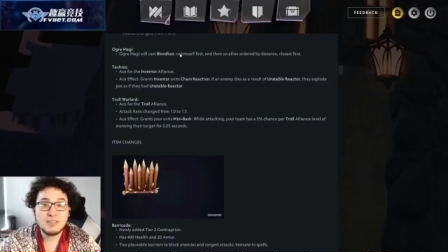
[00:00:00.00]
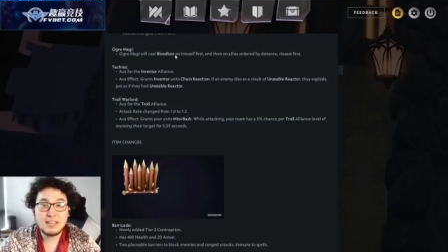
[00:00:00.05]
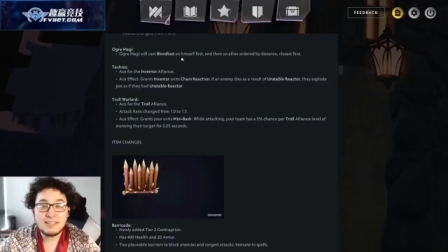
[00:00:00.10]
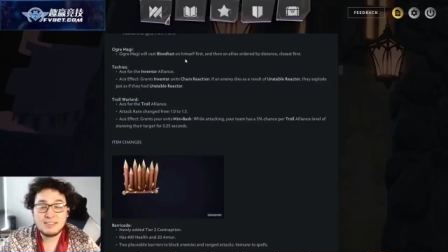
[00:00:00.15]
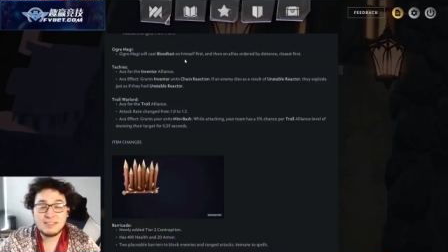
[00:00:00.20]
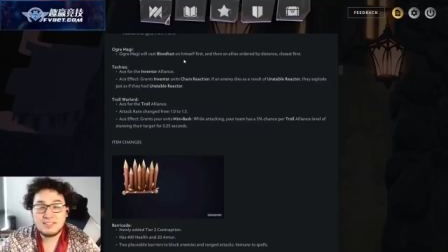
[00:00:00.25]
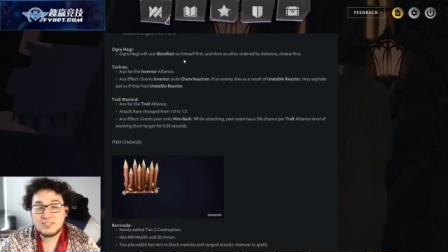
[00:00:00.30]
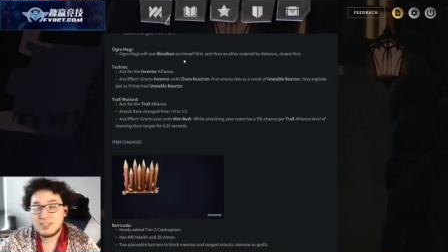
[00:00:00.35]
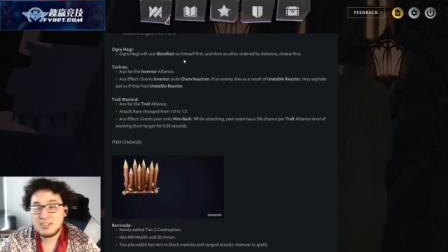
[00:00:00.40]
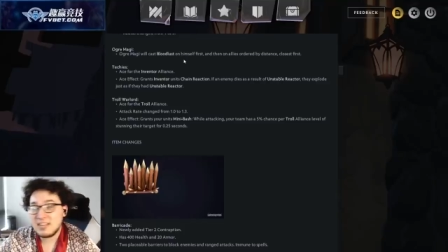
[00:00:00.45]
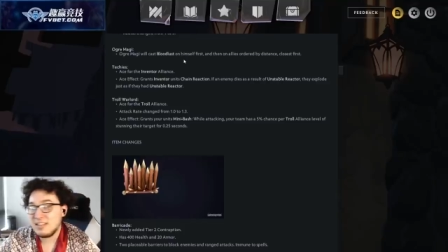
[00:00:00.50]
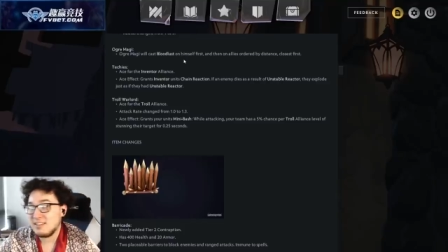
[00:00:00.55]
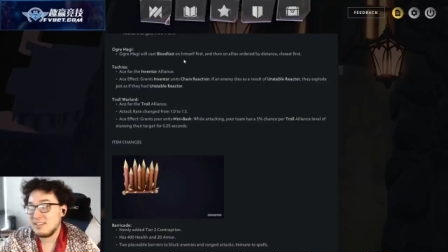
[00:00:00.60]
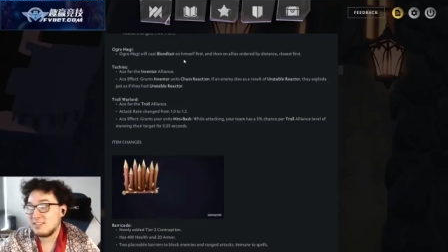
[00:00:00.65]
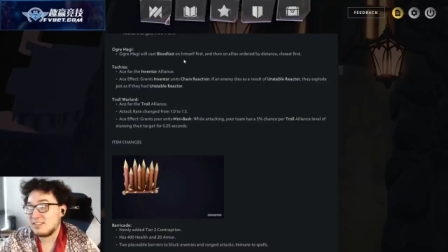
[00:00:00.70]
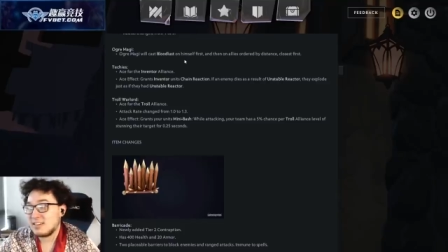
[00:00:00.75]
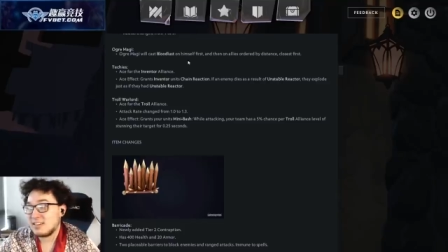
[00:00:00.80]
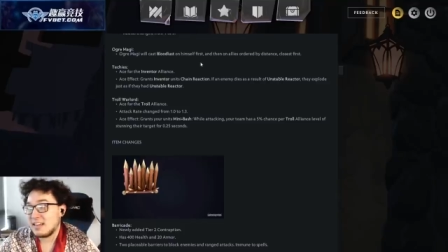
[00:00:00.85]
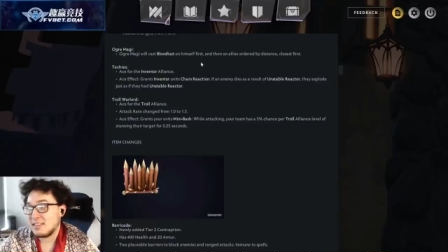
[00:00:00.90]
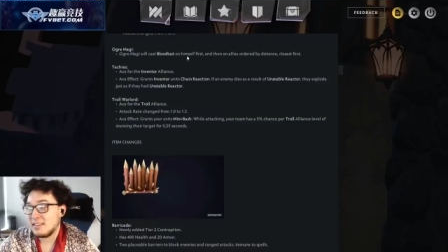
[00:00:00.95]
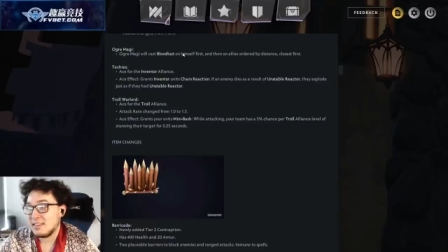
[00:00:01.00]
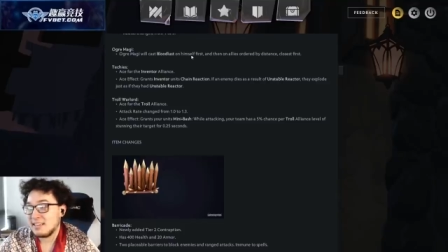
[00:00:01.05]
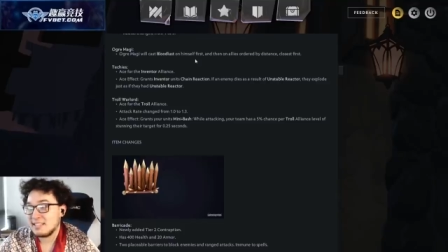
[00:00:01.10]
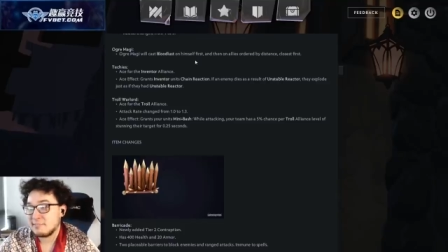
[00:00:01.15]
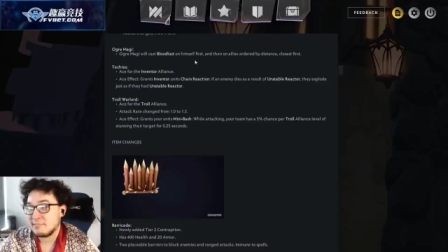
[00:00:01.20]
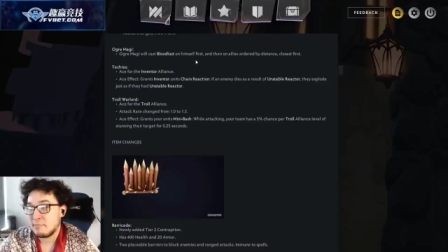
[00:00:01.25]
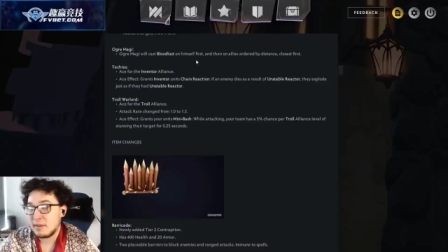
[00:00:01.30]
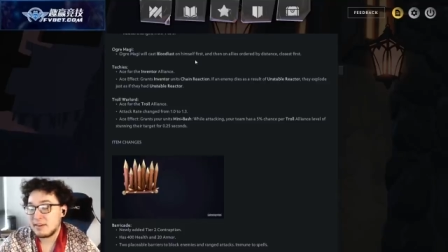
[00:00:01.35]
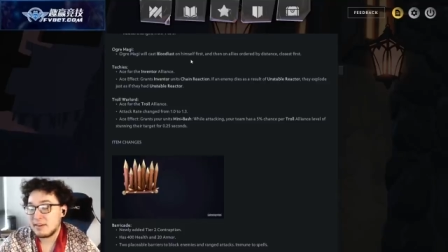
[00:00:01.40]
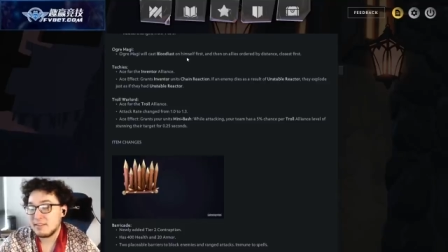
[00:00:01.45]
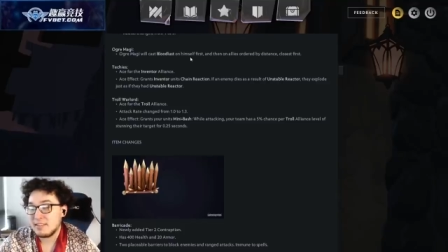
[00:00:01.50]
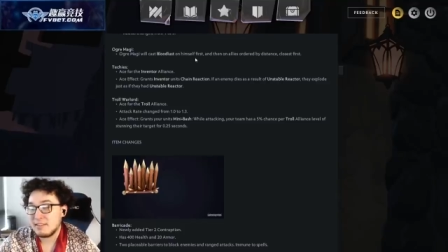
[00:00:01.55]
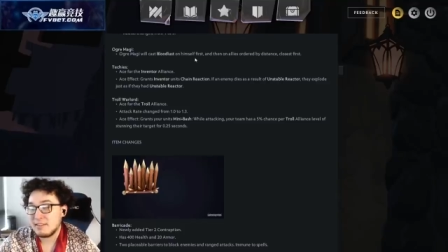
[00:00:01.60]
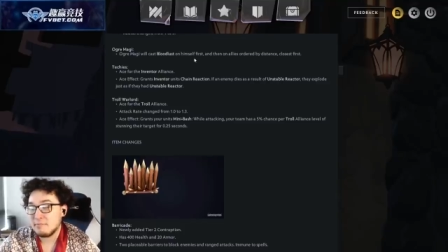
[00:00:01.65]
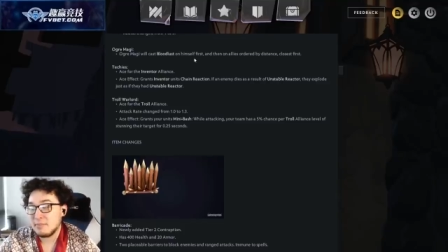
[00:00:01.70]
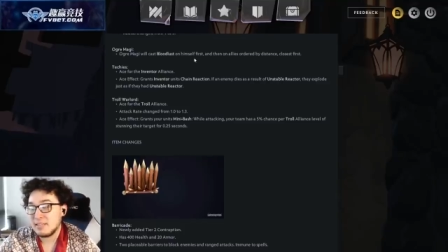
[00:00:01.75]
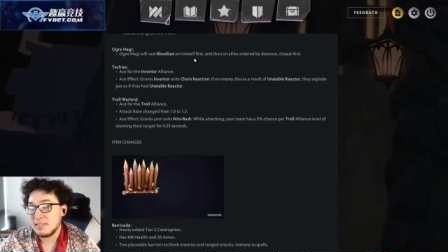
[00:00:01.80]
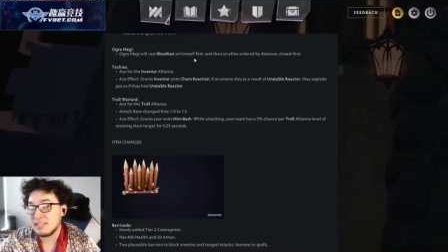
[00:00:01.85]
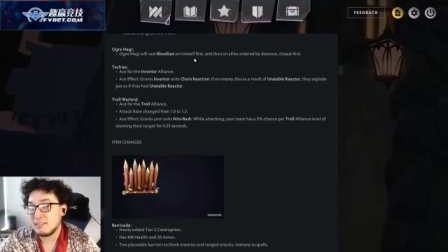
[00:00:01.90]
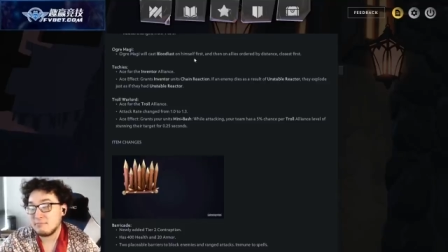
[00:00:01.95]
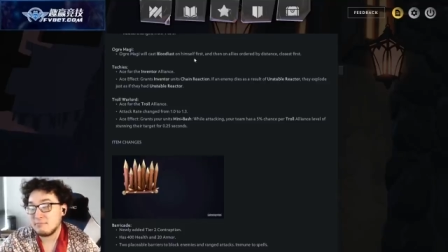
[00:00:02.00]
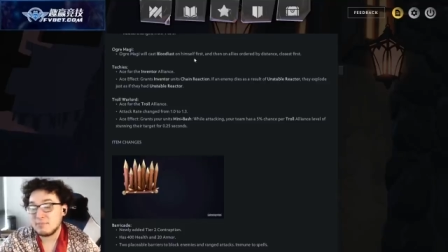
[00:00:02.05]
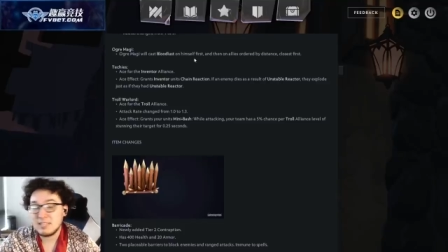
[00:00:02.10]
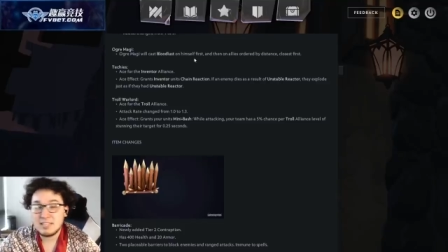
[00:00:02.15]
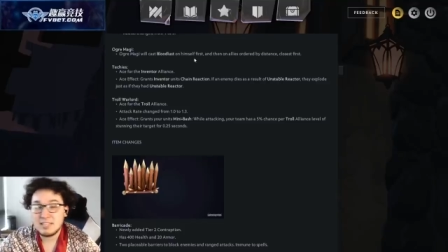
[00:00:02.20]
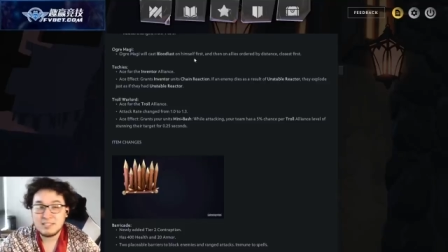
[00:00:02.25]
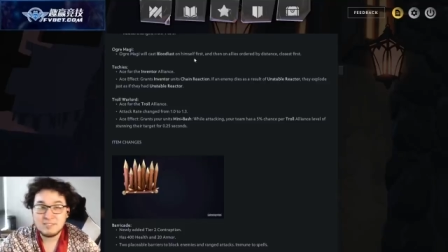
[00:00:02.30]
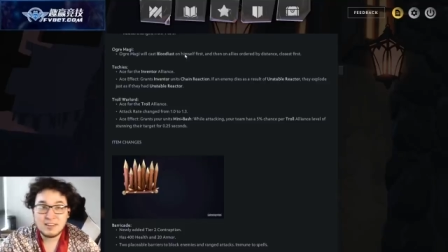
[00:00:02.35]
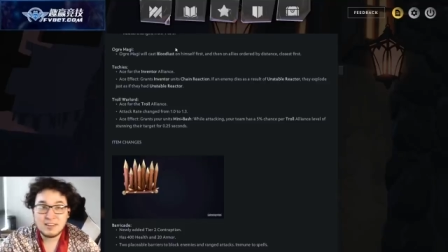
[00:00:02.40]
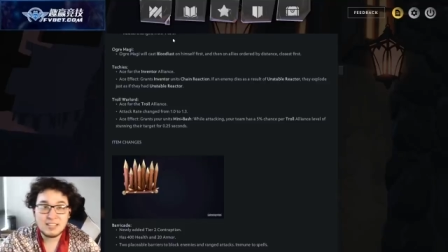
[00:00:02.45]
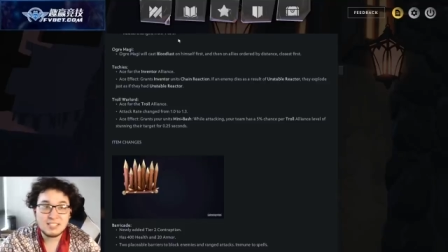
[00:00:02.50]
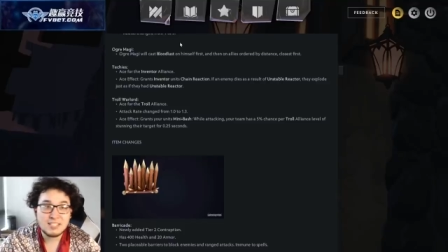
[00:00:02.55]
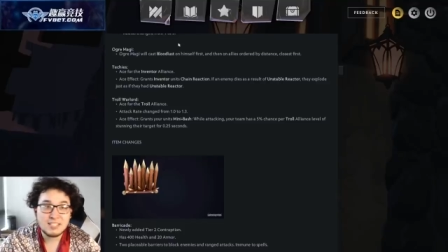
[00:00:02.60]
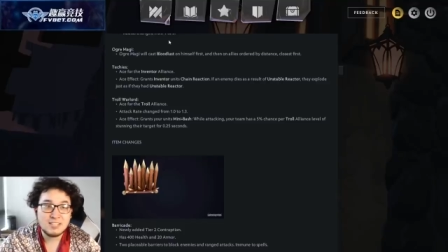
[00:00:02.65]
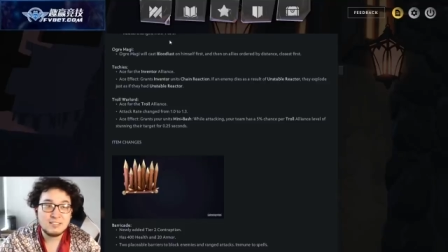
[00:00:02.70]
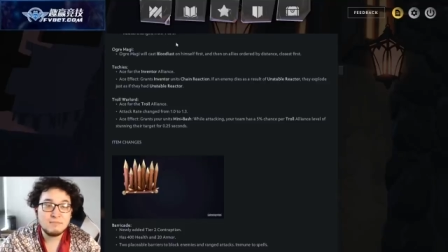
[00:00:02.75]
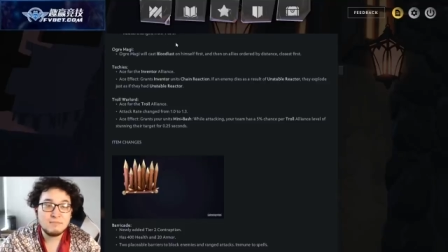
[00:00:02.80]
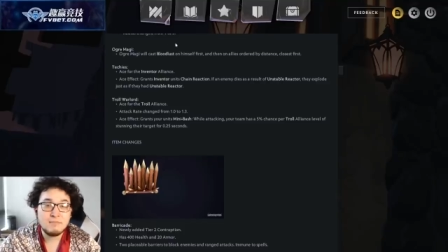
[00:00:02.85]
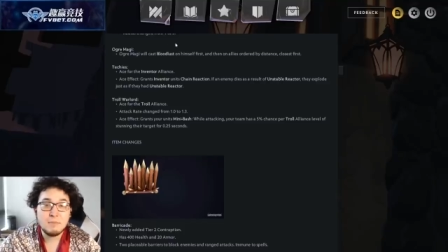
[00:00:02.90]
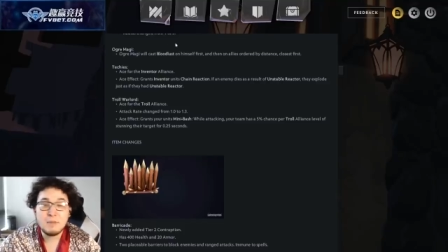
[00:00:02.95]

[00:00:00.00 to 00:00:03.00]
like this change. I think it's better than being completely random.